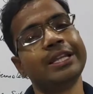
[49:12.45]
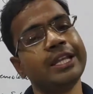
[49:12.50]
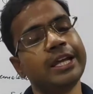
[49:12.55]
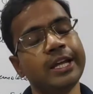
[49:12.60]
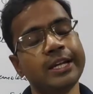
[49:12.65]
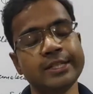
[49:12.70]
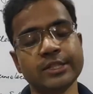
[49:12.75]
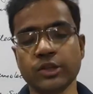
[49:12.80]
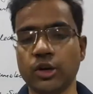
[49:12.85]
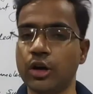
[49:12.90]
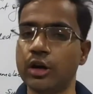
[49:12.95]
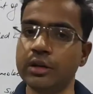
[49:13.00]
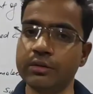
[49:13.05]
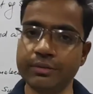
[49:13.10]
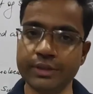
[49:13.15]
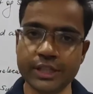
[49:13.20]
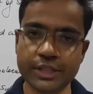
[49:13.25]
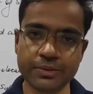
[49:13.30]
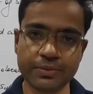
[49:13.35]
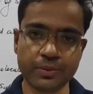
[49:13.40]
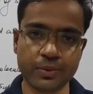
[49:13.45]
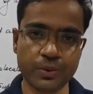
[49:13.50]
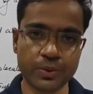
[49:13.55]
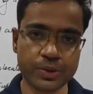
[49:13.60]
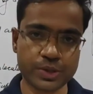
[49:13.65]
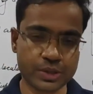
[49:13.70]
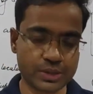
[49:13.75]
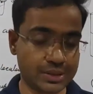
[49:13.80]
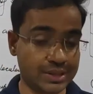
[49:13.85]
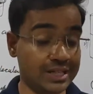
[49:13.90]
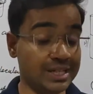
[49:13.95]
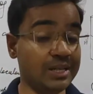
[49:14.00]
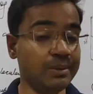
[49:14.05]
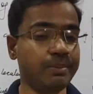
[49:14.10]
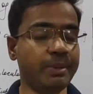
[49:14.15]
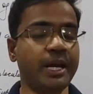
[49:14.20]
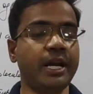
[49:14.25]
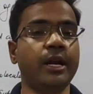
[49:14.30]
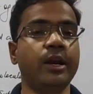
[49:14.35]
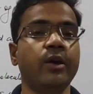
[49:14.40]
there is always force,
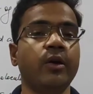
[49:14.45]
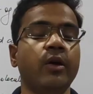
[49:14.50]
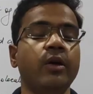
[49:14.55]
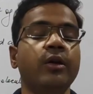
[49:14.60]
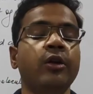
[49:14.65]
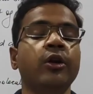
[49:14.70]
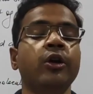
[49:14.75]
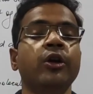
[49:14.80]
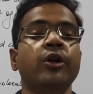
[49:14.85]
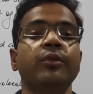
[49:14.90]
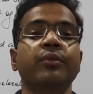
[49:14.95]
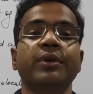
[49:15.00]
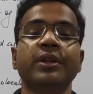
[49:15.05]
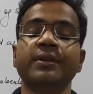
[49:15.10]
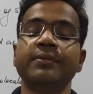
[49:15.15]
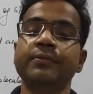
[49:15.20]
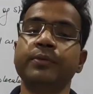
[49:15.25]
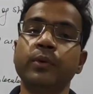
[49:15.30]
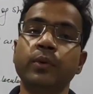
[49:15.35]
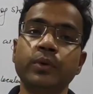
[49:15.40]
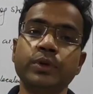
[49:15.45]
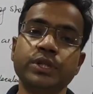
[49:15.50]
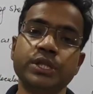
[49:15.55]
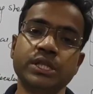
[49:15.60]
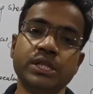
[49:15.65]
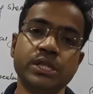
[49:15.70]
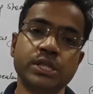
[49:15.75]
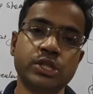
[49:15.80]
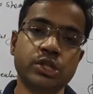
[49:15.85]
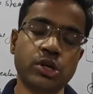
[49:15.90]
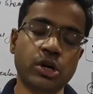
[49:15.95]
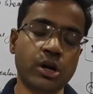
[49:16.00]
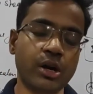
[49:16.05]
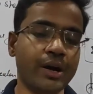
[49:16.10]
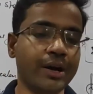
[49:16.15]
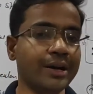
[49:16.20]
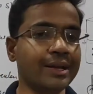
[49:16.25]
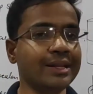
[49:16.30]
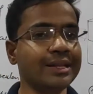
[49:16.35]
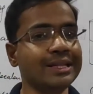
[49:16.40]
depending on when the force is
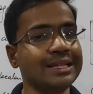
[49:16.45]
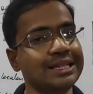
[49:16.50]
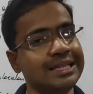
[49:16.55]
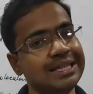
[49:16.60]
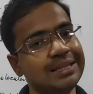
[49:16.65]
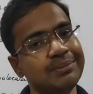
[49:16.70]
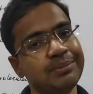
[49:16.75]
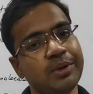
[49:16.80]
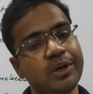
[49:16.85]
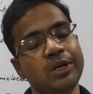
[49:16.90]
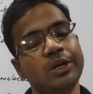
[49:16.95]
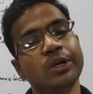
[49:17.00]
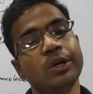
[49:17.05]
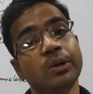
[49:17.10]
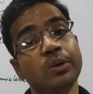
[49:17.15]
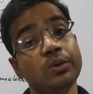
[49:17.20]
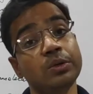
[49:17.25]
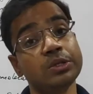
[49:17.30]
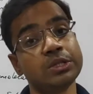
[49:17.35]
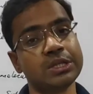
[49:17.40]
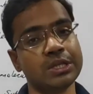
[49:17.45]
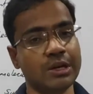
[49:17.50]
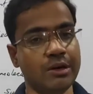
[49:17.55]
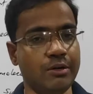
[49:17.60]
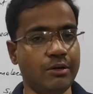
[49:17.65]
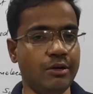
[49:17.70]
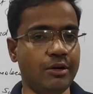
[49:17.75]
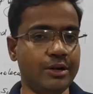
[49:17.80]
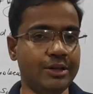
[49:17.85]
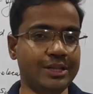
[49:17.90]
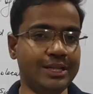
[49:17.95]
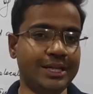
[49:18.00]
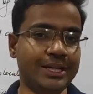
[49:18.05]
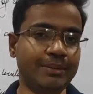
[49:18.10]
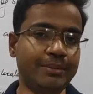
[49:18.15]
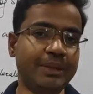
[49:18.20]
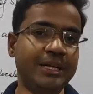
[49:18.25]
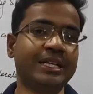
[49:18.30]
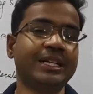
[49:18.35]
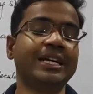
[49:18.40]
strong, molecules or the
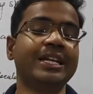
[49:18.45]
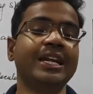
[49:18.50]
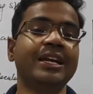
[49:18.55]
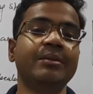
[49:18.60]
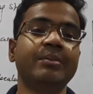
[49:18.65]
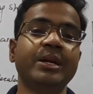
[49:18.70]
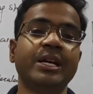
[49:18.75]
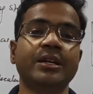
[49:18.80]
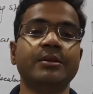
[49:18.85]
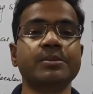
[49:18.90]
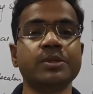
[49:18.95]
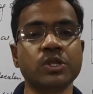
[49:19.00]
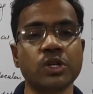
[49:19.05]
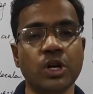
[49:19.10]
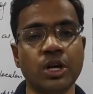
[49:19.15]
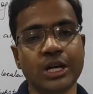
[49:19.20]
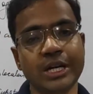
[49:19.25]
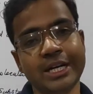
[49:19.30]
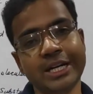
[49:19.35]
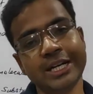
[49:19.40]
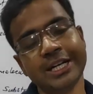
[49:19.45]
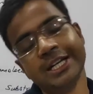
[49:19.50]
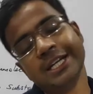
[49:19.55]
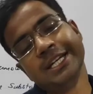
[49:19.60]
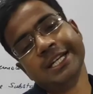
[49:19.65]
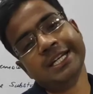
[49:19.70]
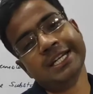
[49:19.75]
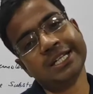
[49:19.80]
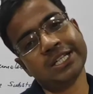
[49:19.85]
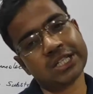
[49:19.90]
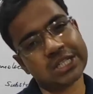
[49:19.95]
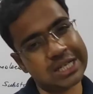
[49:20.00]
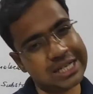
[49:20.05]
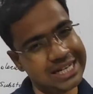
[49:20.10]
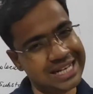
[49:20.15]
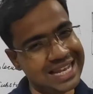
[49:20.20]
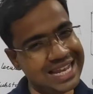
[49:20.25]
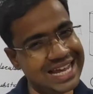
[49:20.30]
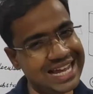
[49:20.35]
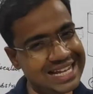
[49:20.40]
material becomes solid. It's
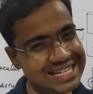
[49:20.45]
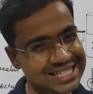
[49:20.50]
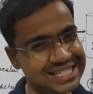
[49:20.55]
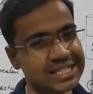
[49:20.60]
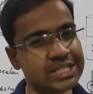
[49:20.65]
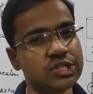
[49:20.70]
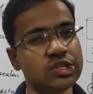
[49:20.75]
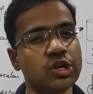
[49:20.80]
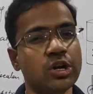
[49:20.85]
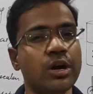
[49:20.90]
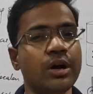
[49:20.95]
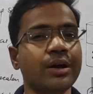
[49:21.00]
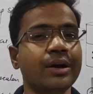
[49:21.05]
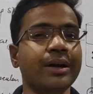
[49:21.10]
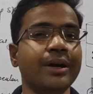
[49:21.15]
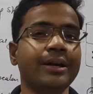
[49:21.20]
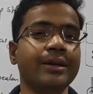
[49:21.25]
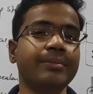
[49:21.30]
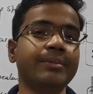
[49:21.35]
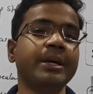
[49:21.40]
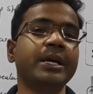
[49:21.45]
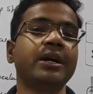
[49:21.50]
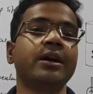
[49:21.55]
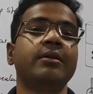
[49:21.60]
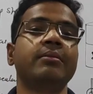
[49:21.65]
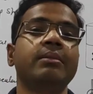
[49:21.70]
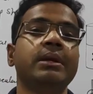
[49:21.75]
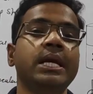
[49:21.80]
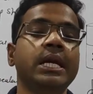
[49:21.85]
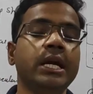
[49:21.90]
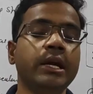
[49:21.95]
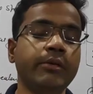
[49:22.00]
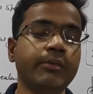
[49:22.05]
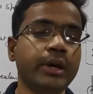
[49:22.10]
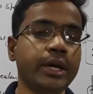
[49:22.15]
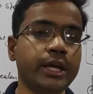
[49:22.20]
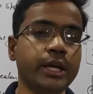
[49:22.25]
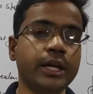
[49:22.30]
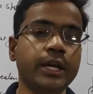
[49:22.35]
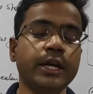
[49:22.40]
less strong, it becomes
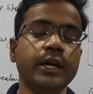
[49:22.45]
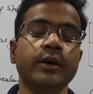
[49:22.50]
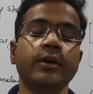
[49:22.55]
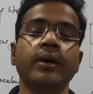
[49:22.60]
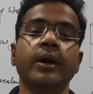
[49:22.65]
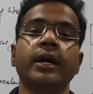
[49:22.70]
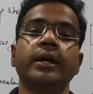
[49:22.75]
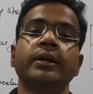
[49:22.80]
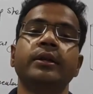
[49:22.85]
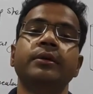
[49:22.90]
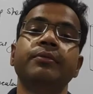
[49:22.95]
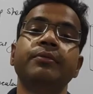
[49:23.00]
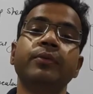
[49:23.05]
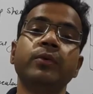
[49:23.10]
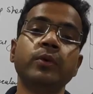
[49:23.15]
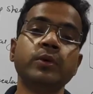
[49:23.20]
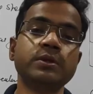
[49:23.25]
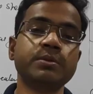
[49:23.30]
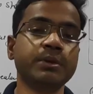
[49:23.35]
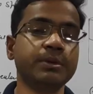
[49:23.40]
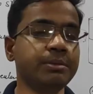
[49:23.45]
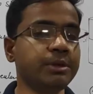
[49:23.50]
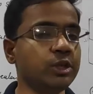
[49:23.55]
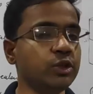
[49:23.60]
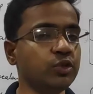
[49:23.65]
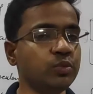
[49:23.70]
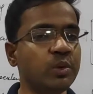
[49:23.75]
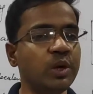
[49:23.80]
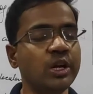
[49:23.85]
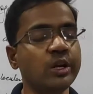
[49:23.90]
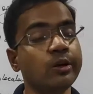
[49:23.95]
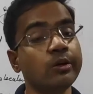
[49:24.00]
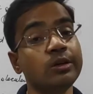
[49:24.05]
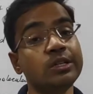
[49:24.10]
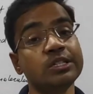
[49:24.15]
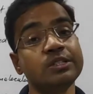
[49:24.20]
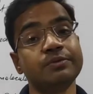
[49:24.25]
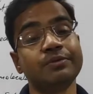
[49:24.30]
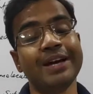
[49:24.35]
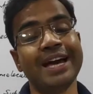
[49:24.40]
liquid, and the force between two
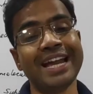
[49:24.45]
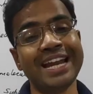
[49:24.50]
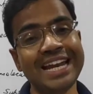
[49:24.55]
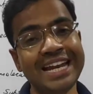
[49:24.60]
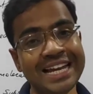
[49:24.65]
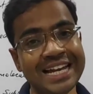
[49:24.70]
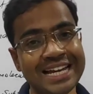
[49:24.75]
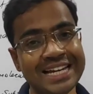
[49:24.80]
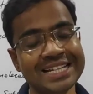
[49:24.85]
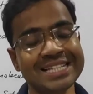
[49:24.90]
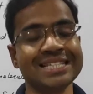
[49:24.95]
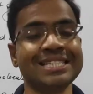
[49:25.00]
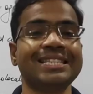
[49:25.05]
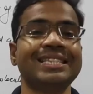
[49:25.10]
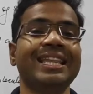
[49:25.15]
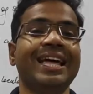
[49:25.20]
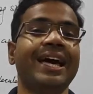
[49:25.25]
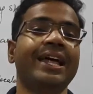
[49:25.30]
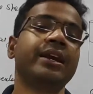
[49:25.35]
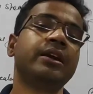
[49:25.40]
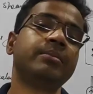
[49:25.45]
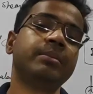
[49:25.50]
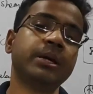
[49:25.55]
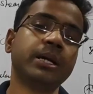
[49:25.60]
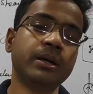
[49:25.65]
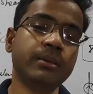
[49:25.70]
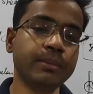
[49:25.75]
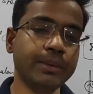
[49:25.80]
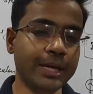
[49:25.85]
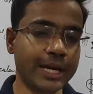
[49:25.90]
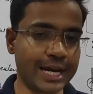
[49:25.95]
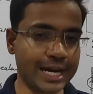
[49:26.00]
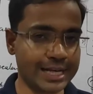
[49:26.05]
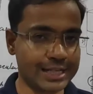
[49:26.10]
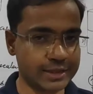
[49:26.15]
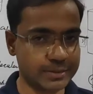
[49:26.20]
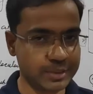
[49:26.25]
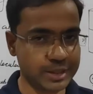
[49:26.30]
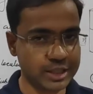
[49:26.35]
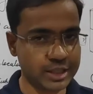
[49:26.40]
molecules is very less, then it becomes
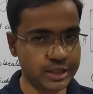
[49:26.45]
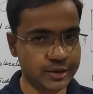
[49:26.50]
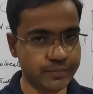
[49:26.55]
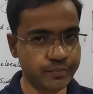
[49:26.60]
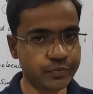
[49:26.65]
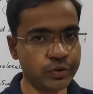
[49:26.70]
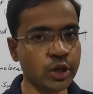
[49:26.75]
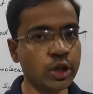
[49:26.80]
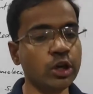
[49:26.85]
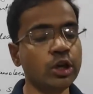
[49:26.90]
gas medium.